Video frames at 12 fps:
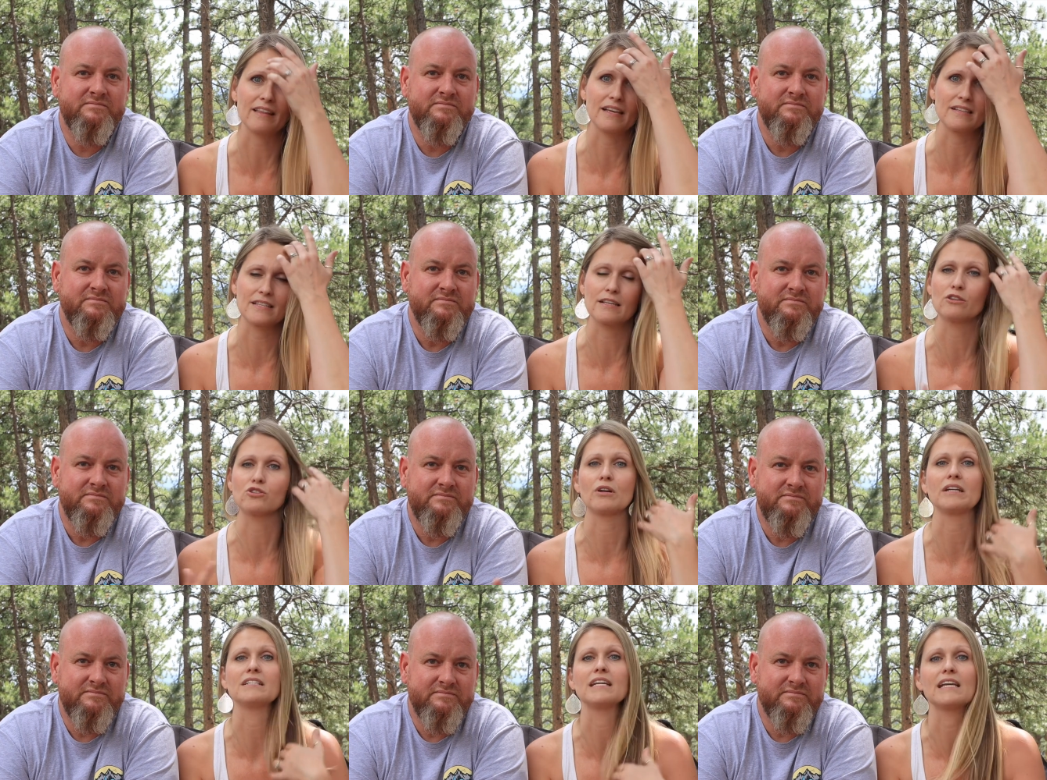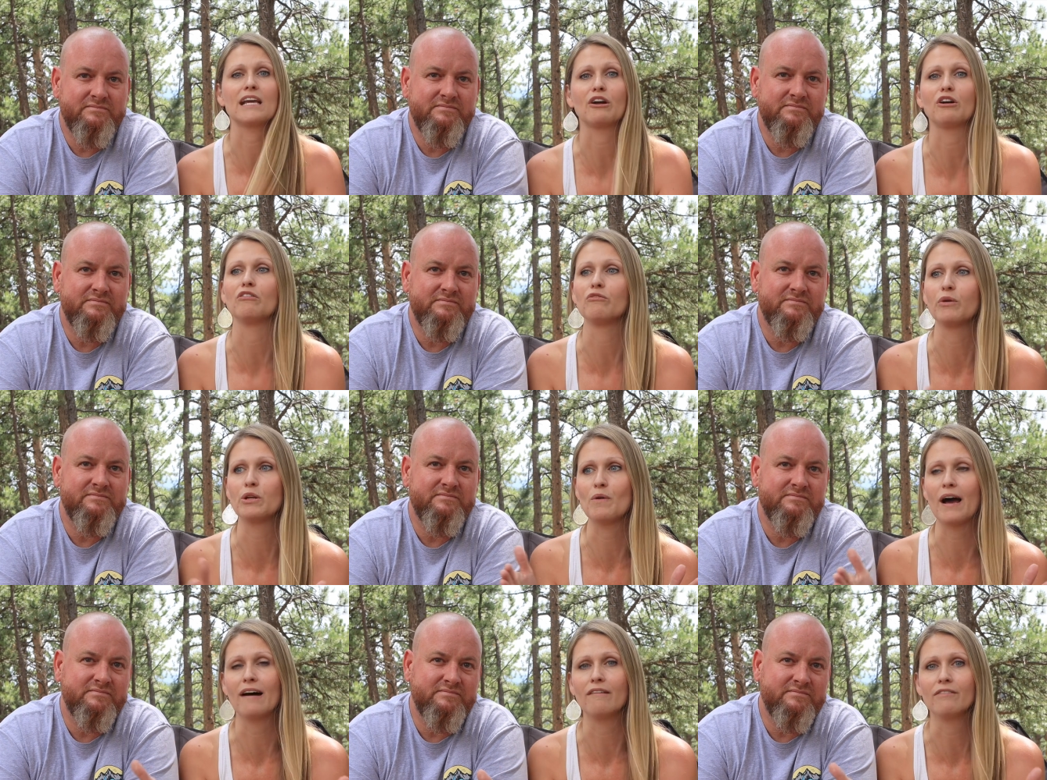Speaker 1: things that you're trying to take care of when you
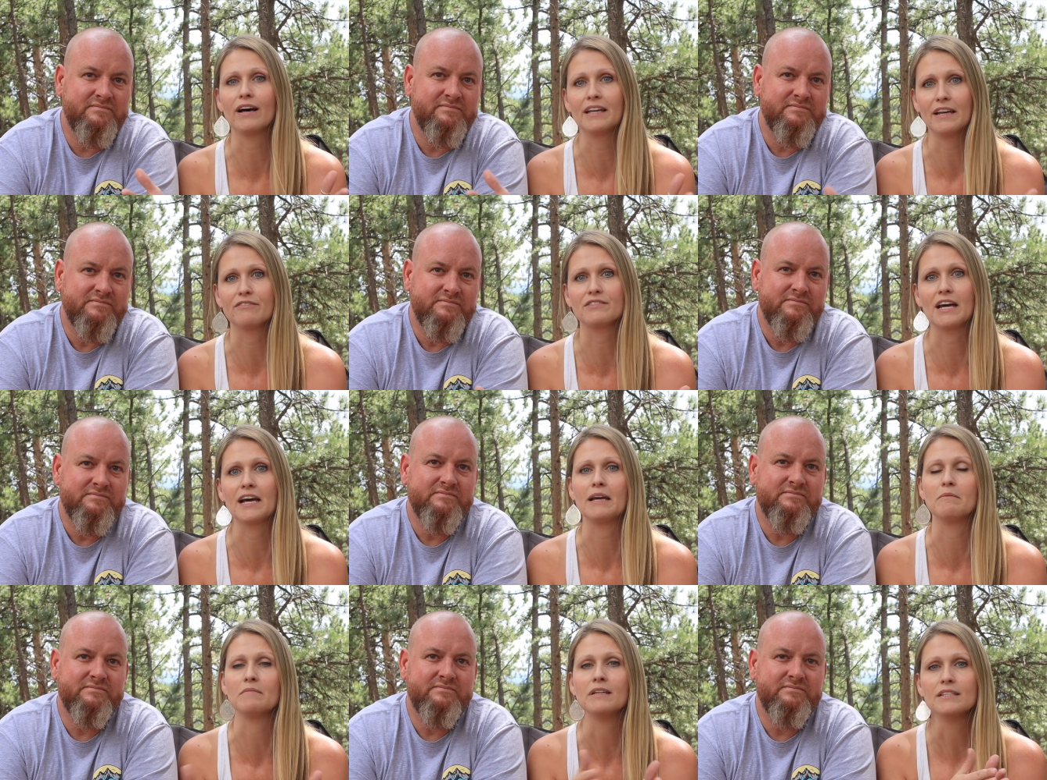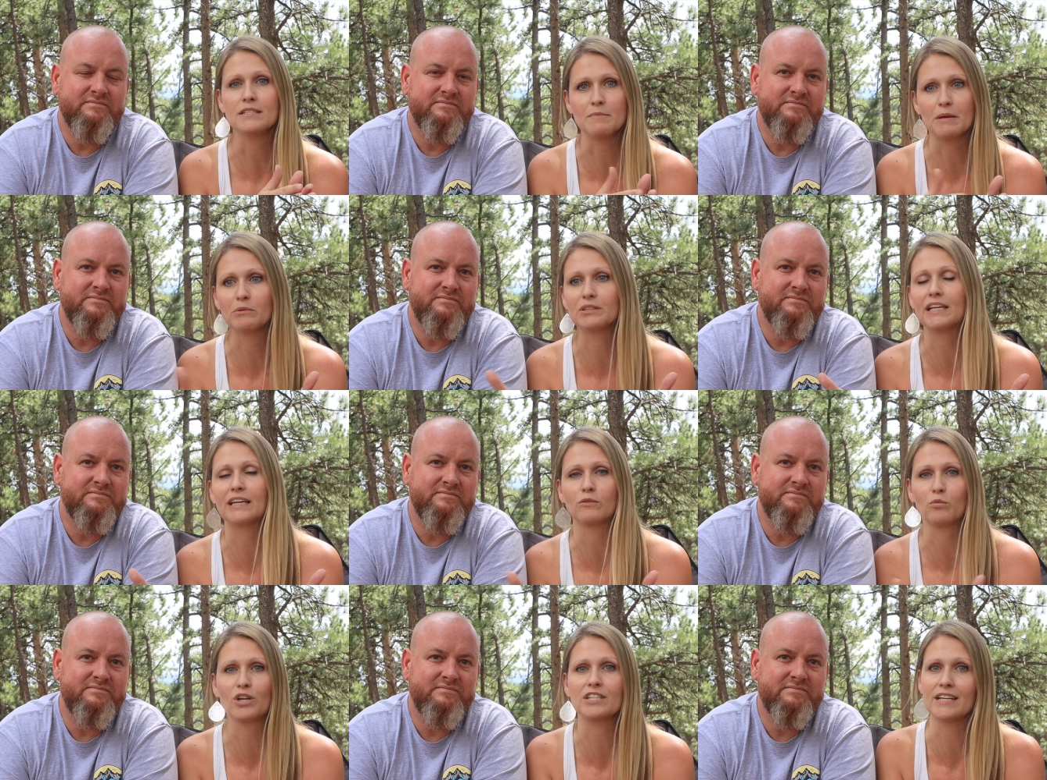have enough time to be able to get the
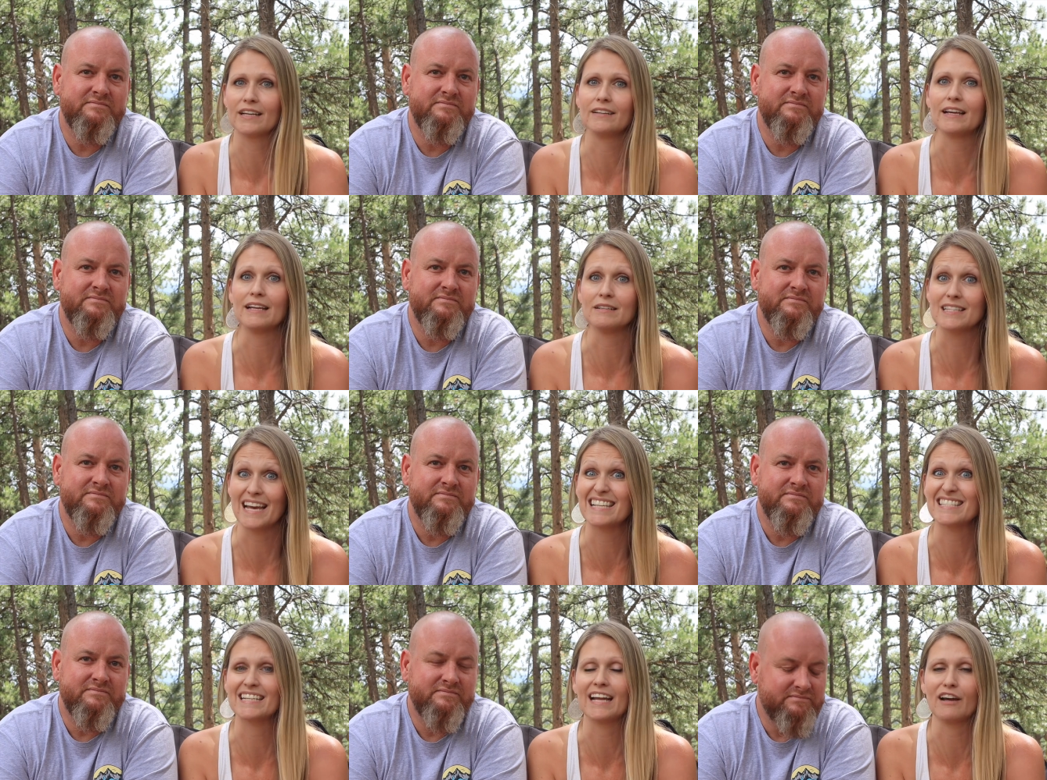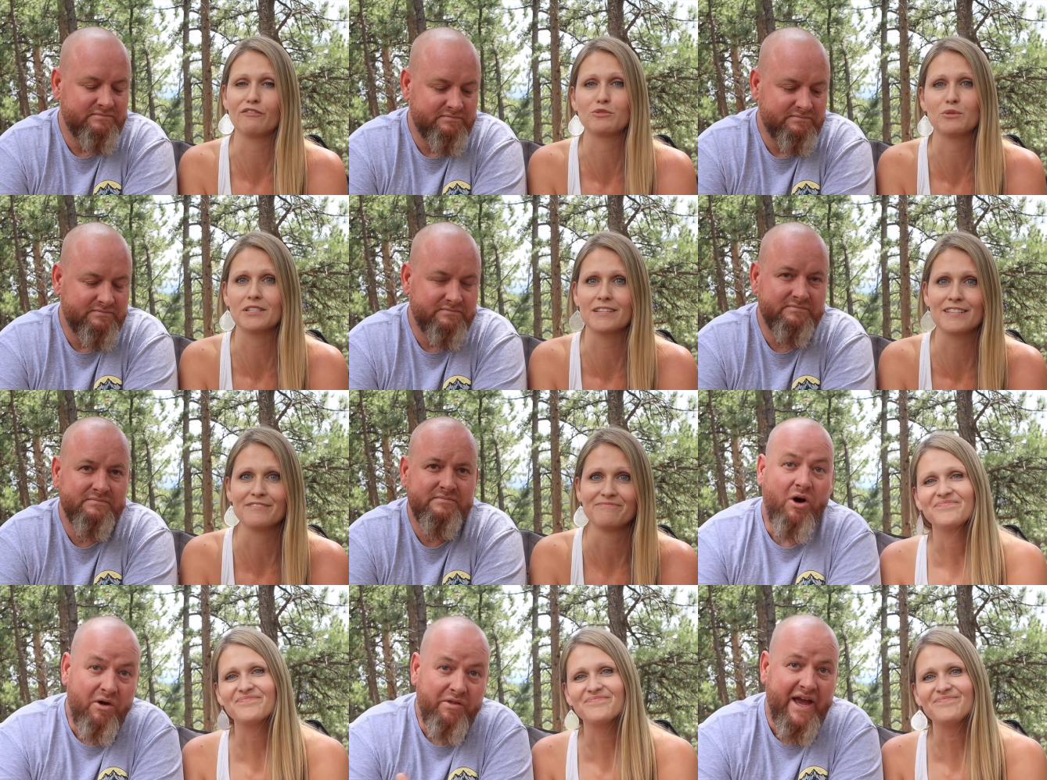work done and test it afterwards.
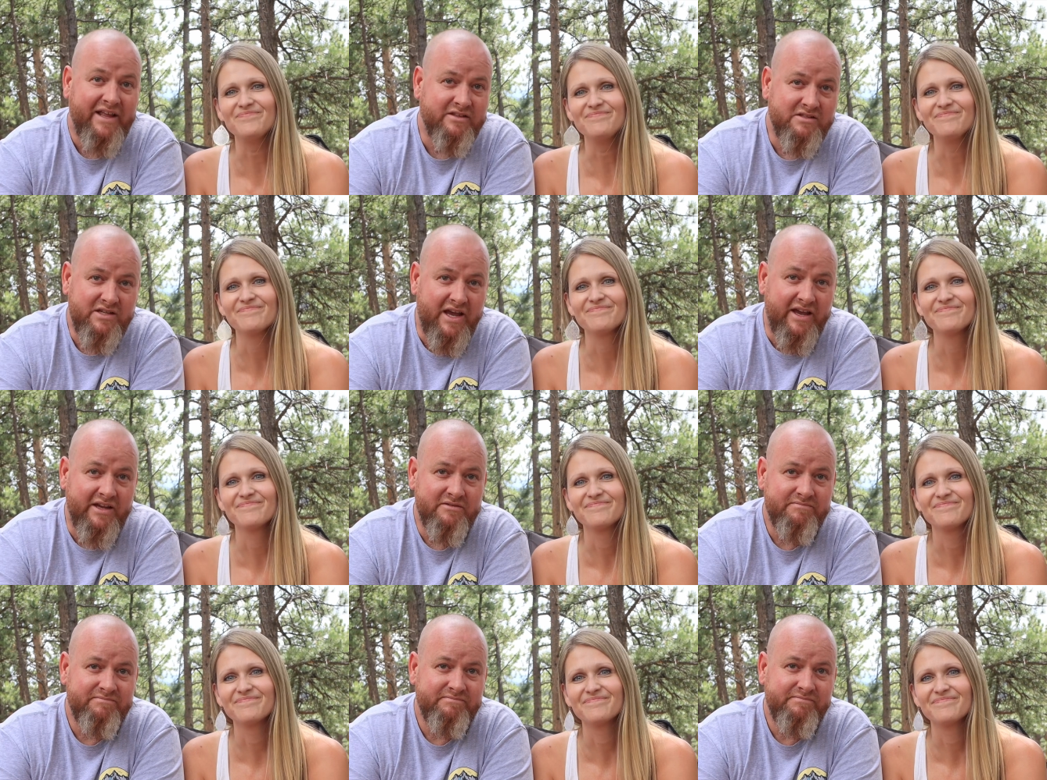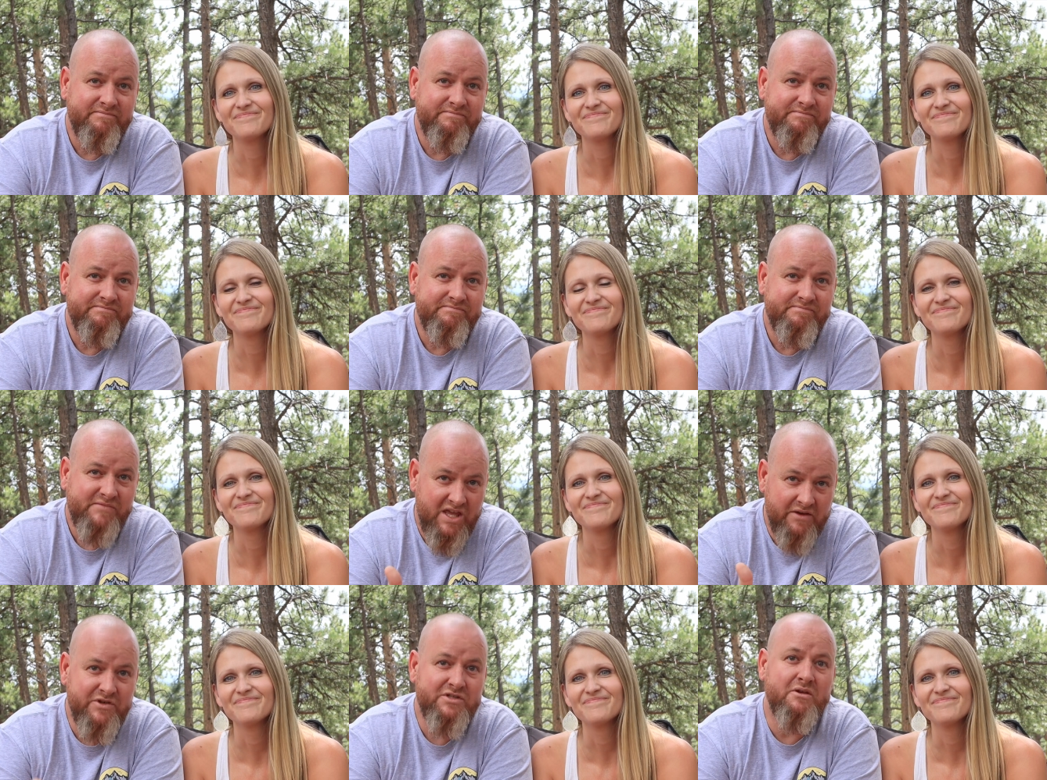
Speaker 2: All that to say,
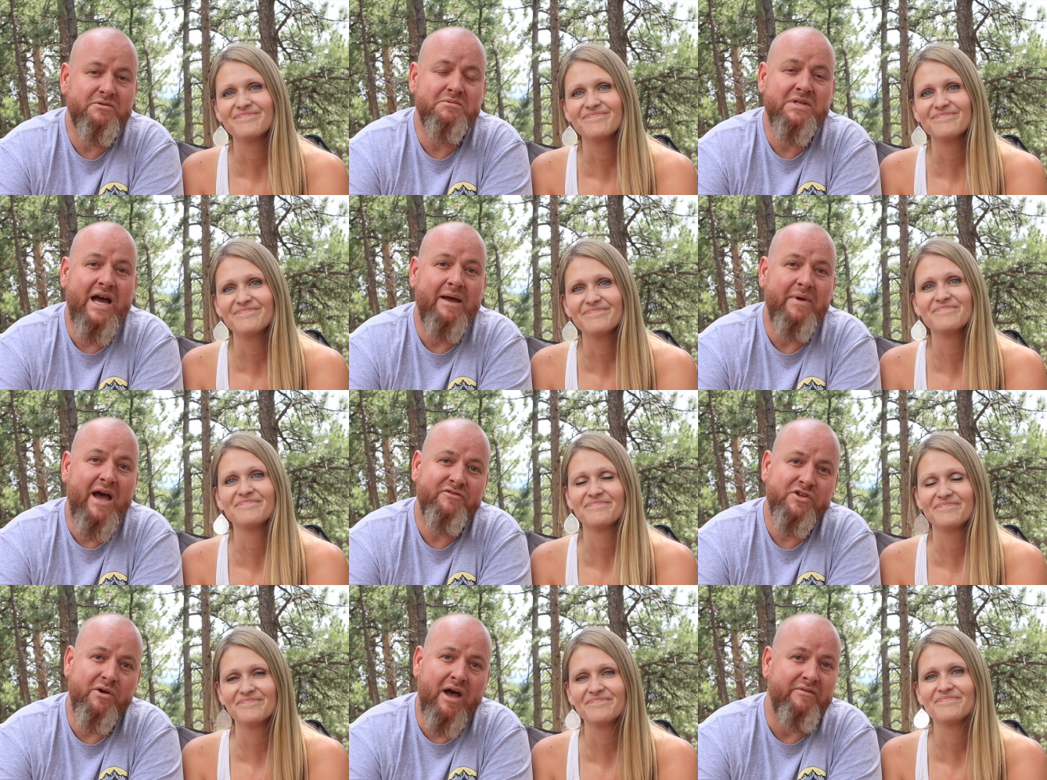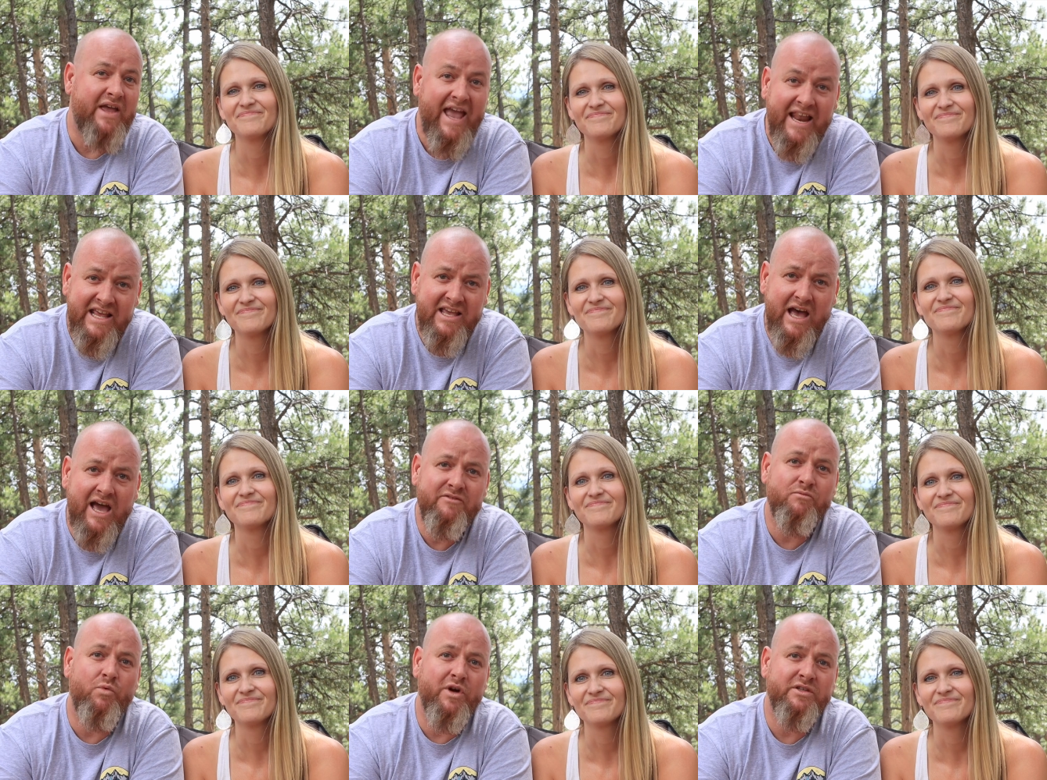Give yourself some time after you have any kind
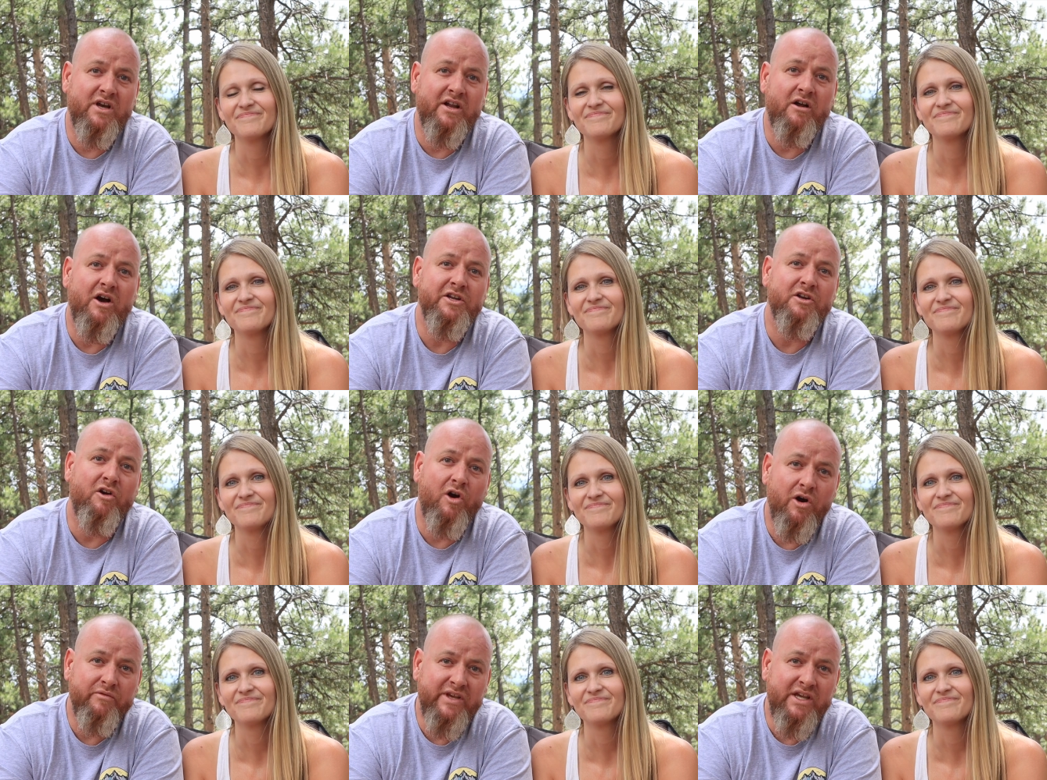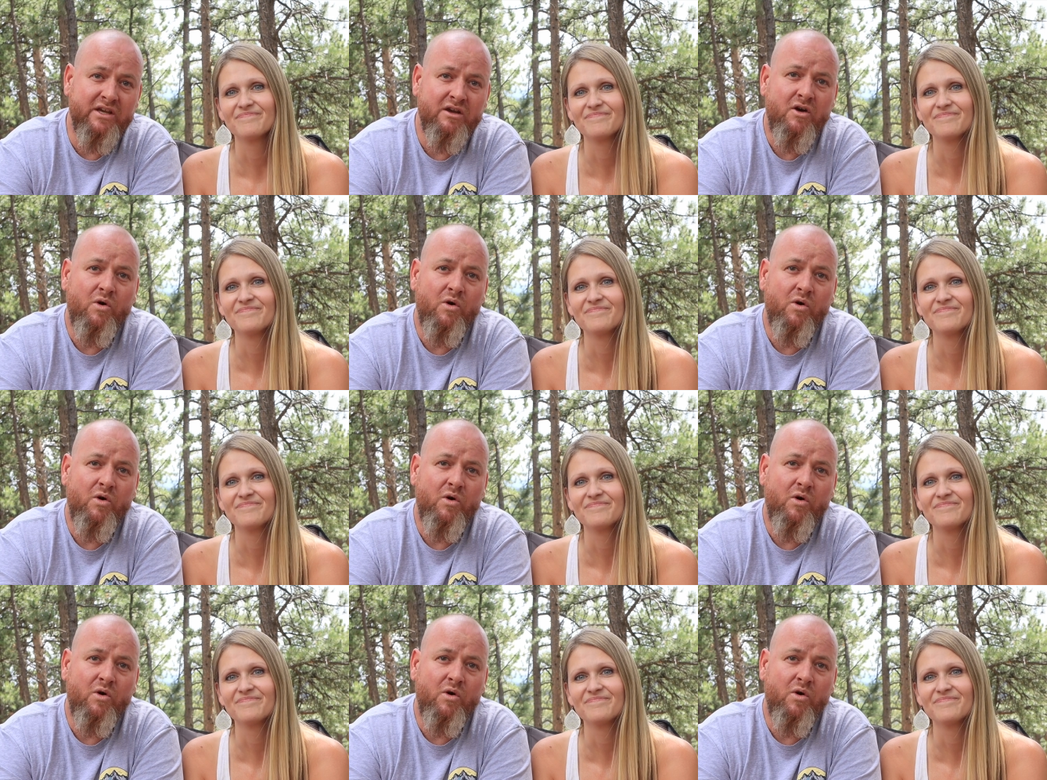of work done on your RV